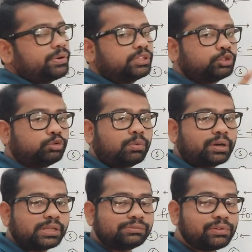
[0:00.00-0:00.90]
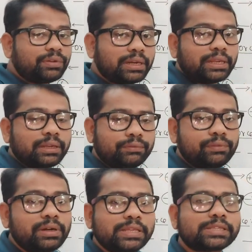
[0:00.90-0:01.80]
between the two bodies? We
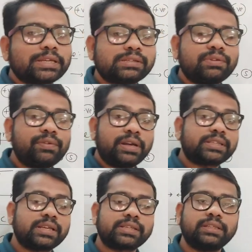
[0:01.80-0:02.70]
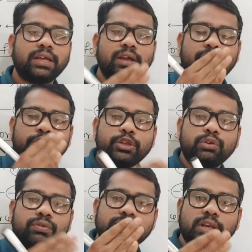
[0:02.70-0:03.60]
will discuss when we are discussing the
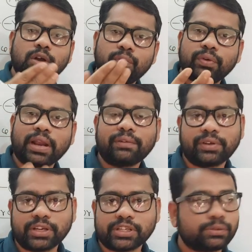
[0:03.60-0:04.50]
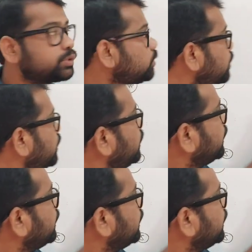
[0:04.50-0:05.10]
universal law of gravitation. So,